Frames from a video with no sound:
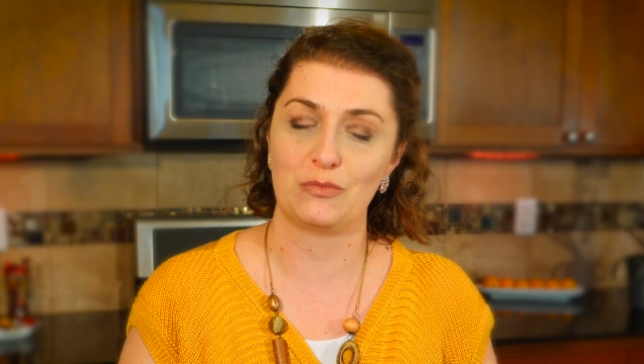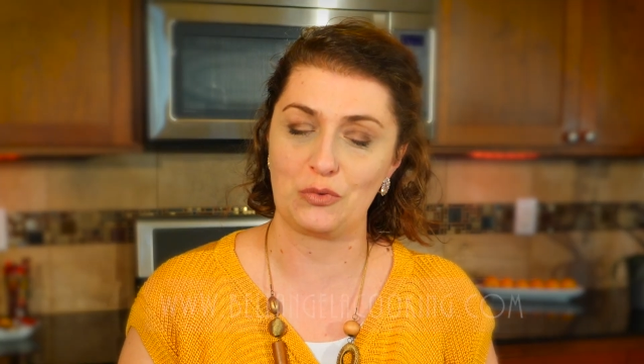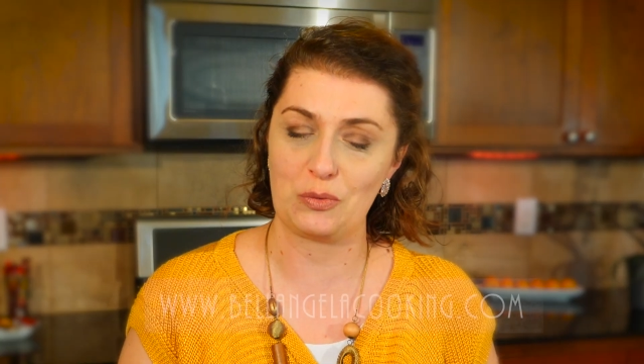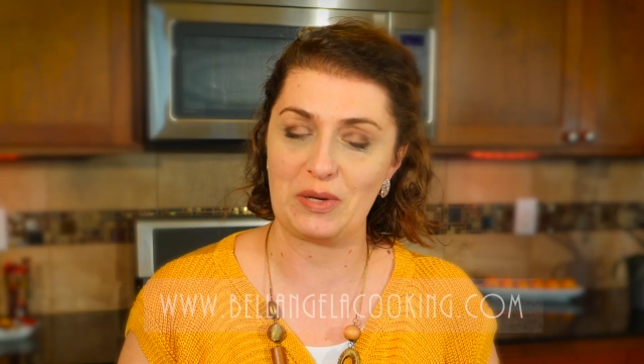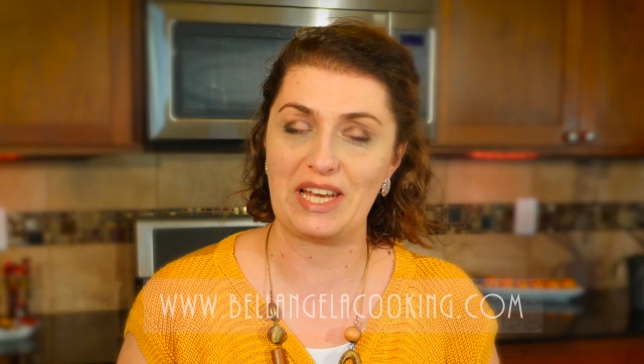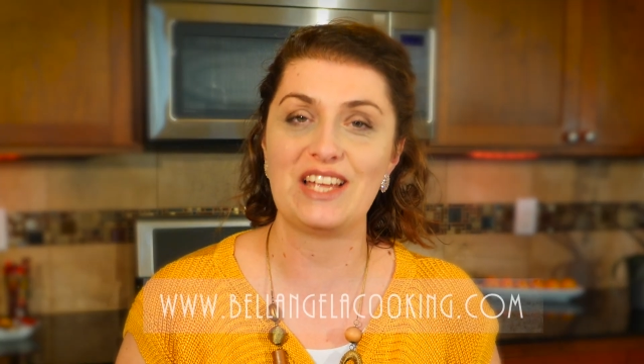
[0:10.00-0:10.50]

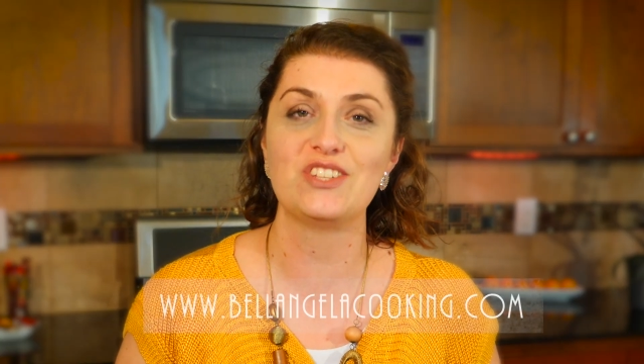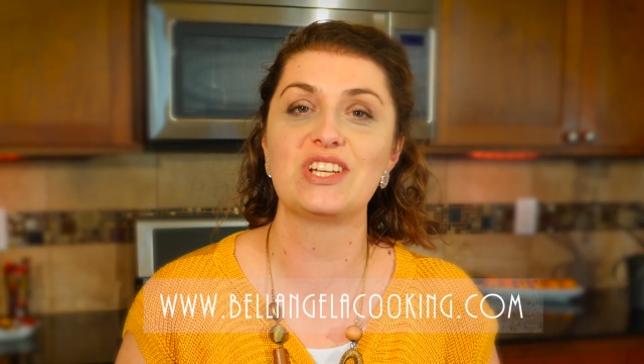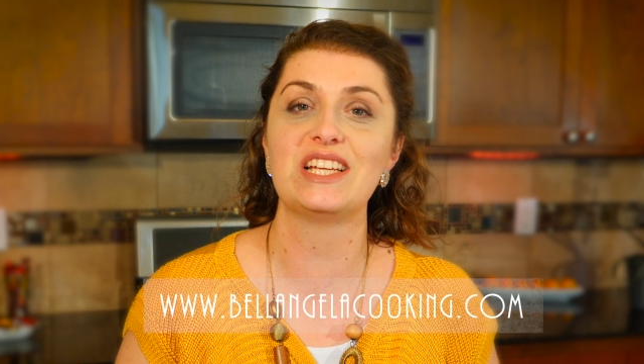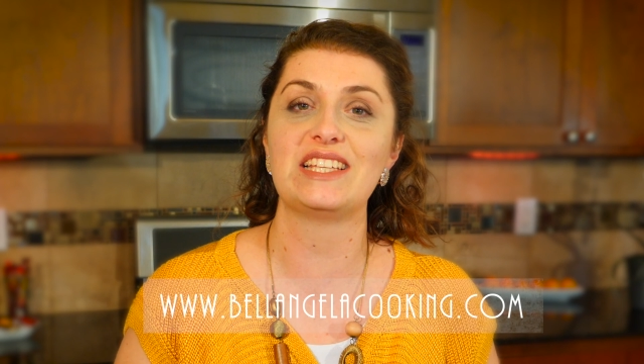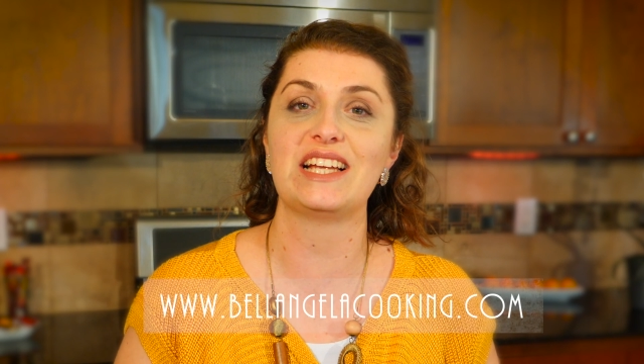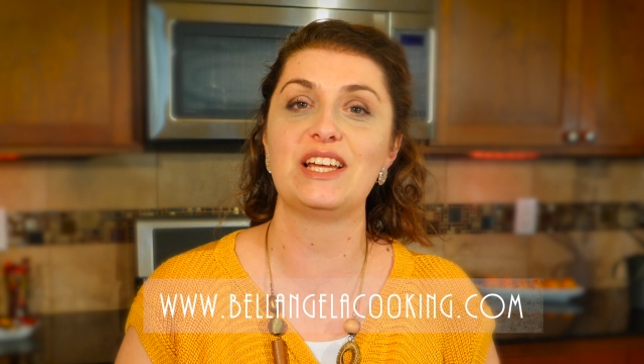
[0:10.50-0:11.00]
With
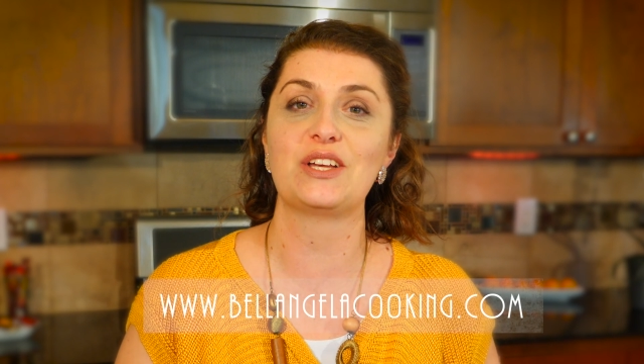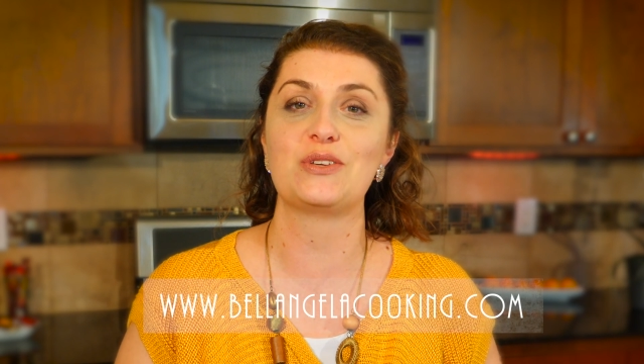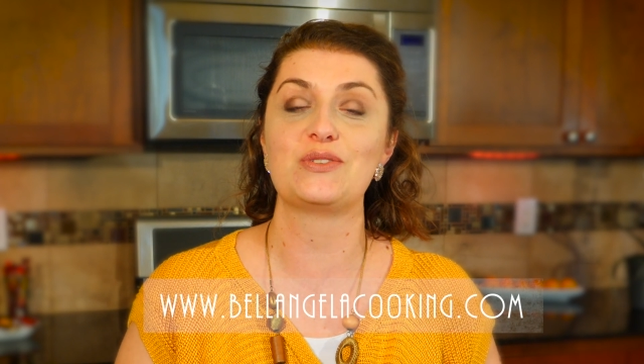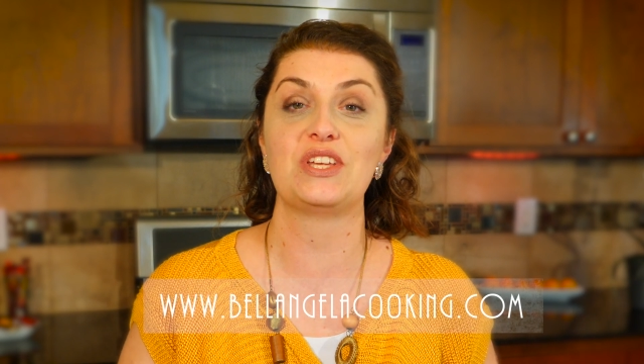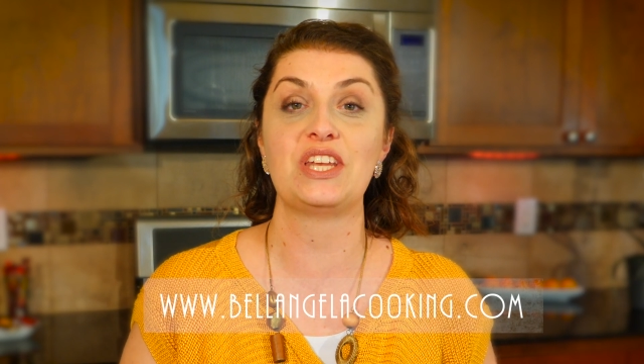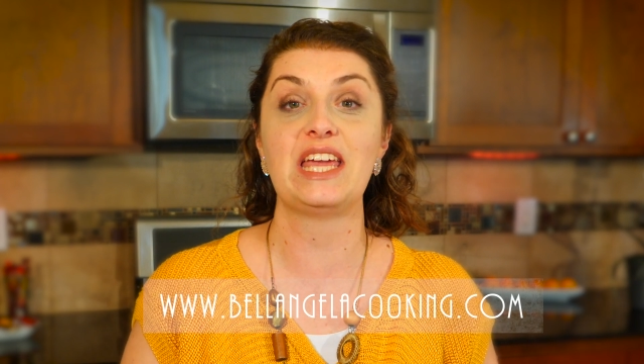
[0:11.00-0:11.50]
Bellangela Italian
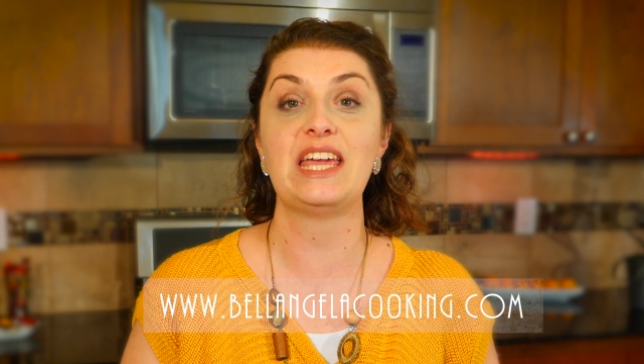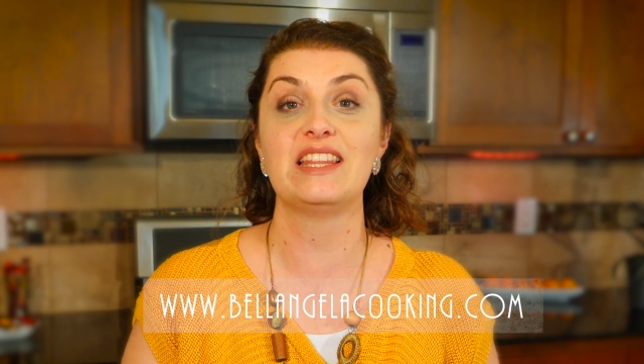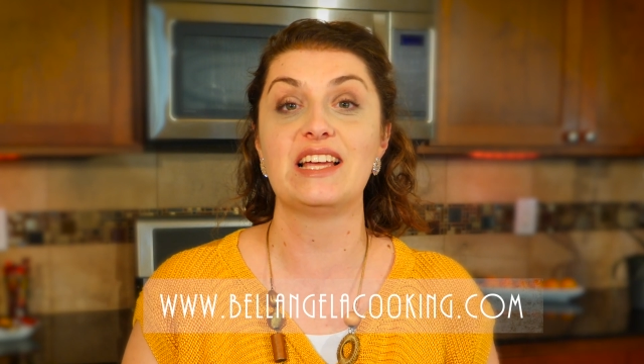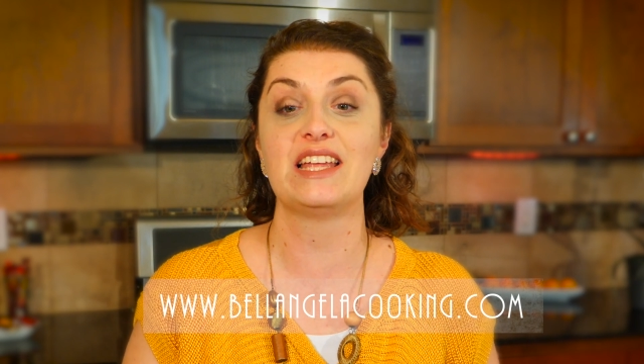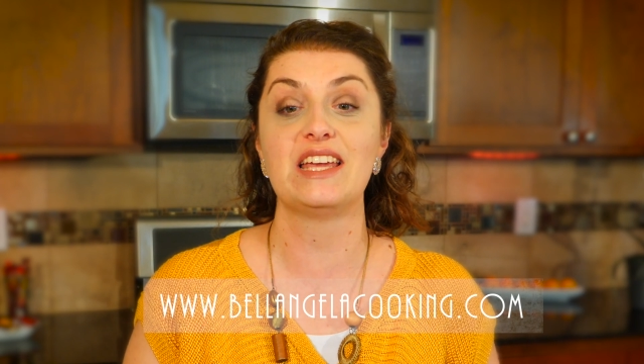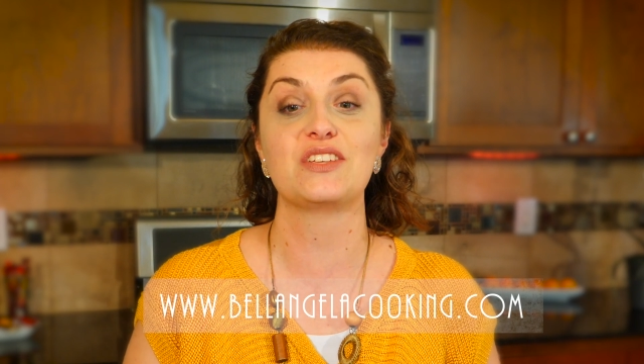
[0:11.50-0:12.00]
Cuisine,
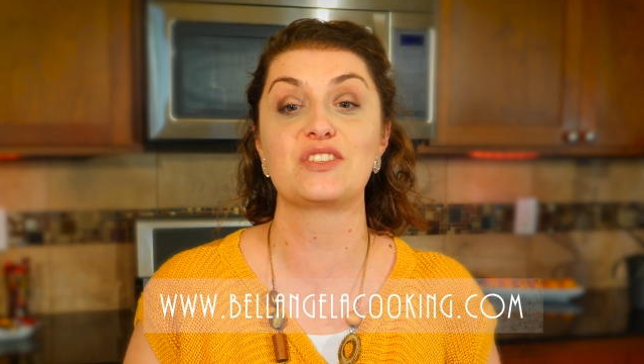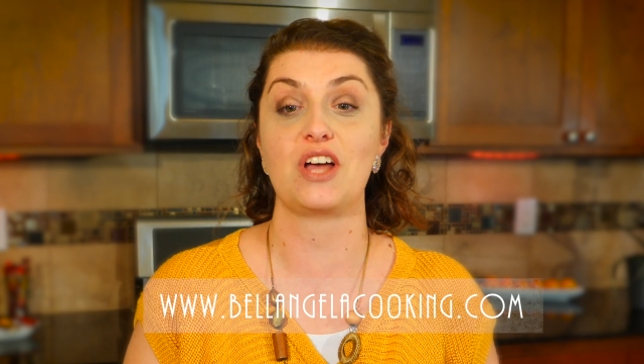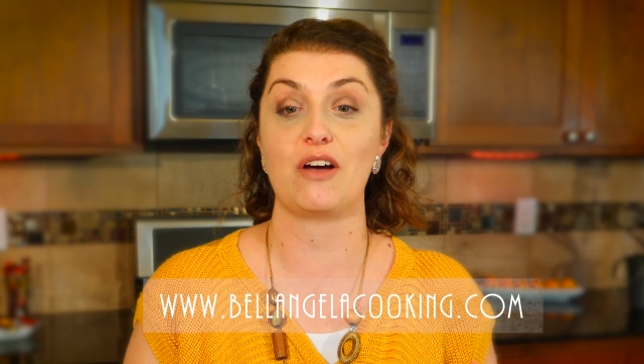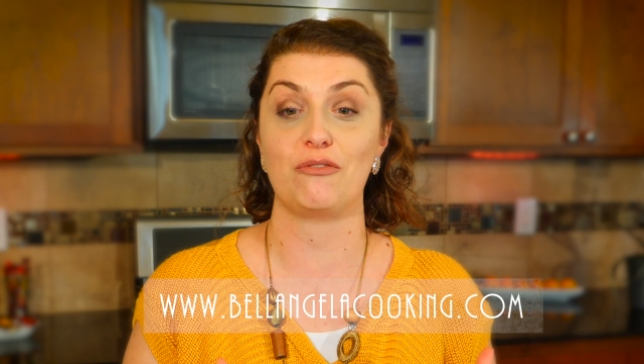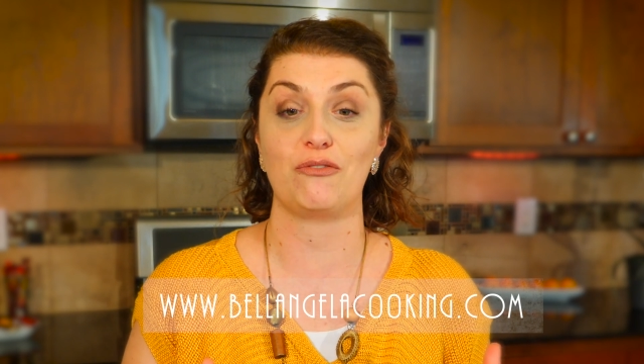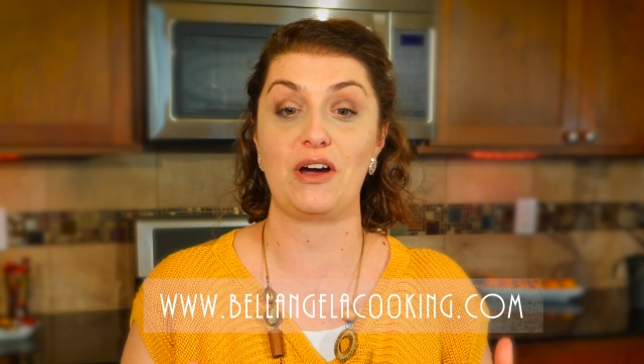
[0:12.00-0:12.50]
Italy is
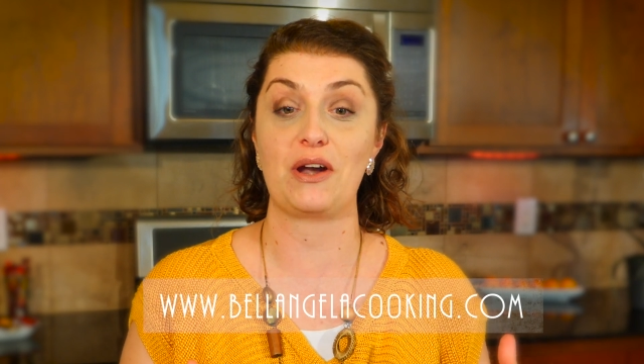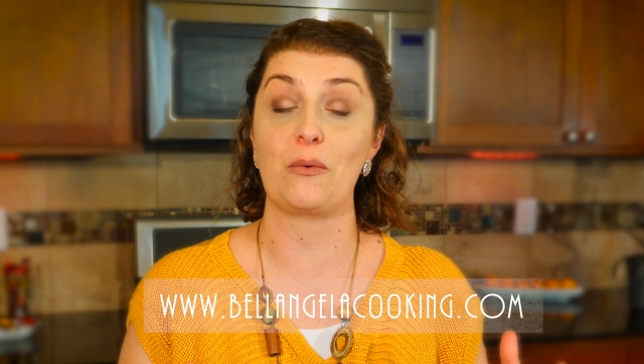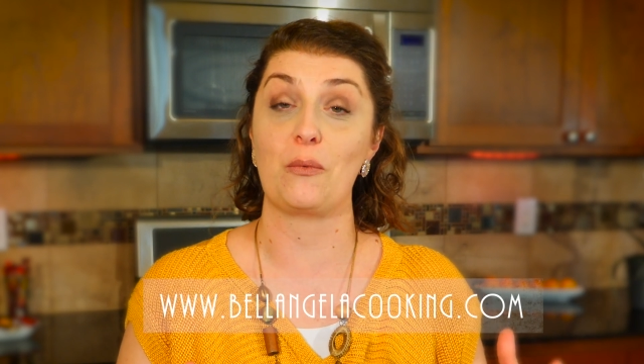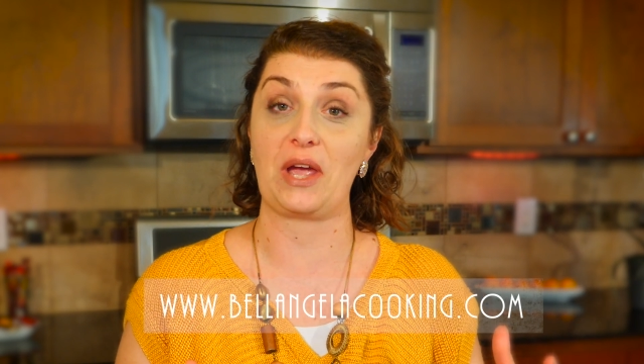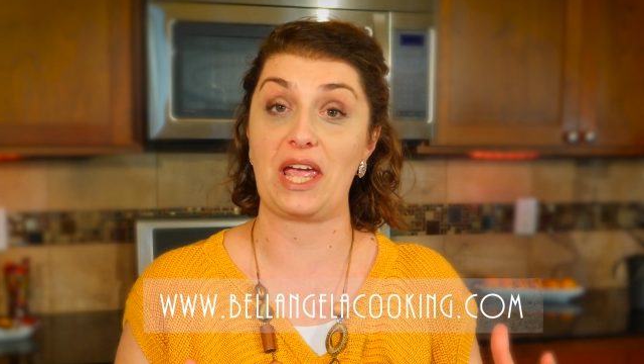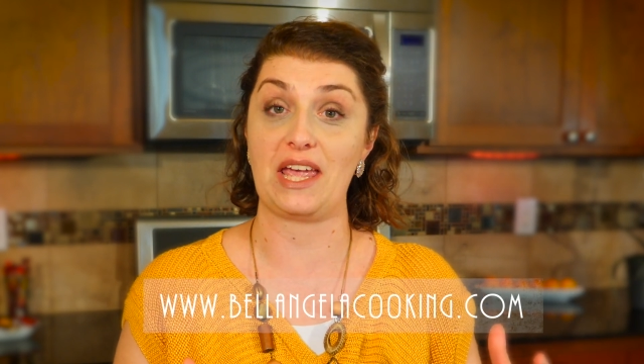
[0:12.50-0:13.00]
not far
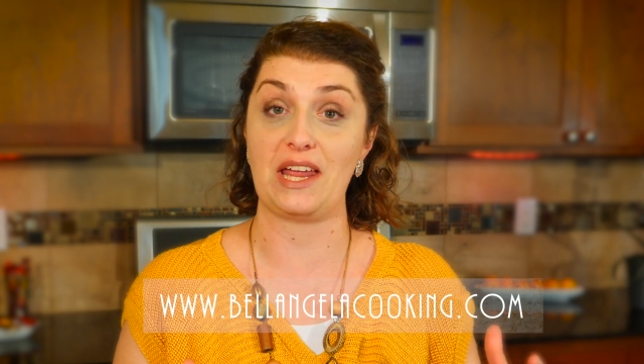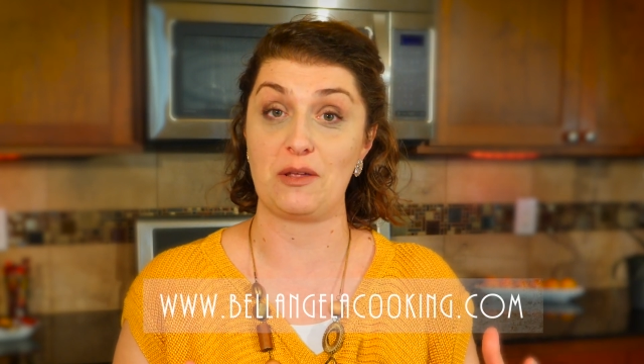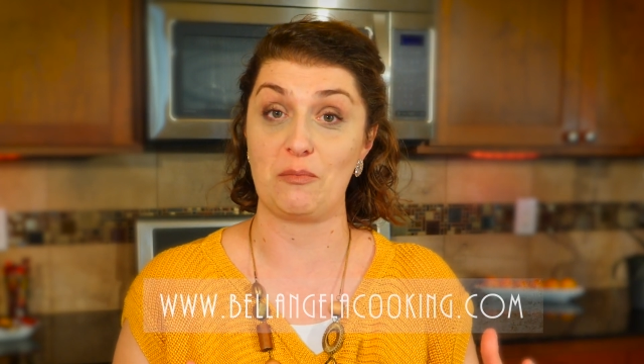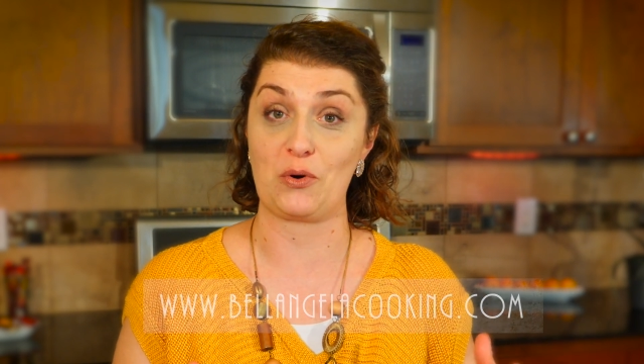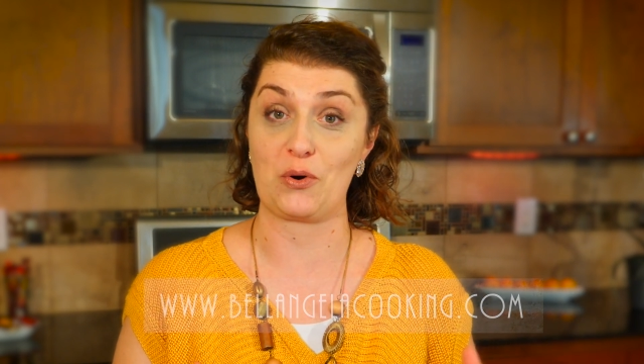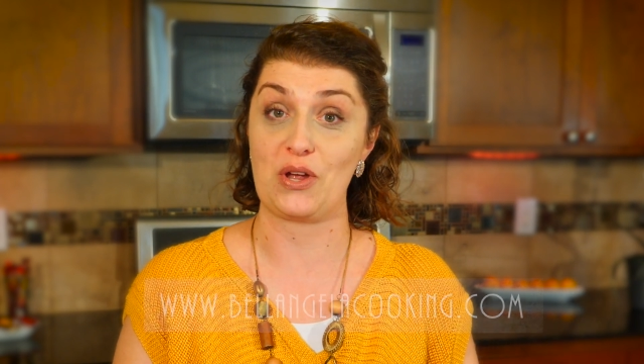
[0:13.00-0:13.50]
away
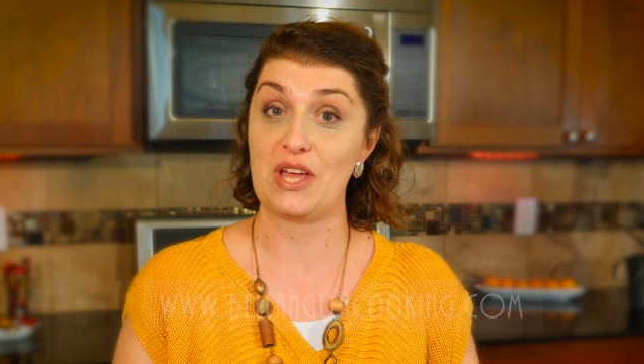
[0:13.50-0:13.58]
anymore.